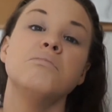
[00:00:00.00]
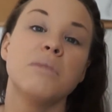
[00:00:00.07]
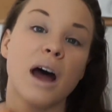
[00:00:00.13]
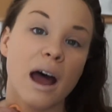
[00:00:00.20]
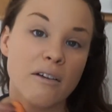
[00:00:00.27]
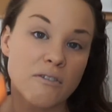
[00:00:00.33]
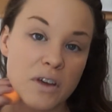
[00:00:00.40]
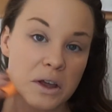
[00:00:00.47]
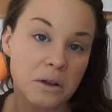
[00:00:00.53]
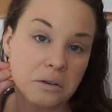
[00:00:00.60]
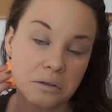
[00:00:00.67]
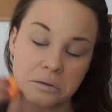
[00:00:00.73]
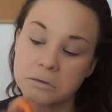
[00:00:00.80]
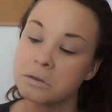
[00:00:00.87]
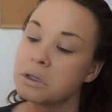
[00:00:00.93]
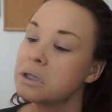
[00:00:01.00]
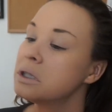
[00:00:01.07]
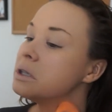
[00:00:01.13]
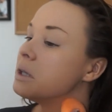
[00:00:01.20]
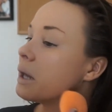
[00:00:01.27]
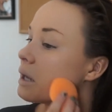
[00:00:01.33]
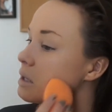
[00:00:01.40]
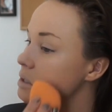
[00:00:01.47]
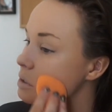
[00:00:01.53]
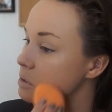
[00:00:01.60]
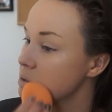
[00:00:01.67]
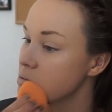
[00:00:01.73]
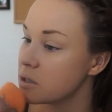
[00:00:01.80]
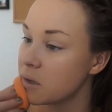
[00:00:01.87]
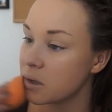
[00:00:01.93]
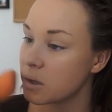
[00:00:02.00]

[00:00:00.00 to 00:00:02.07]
I feel like it does.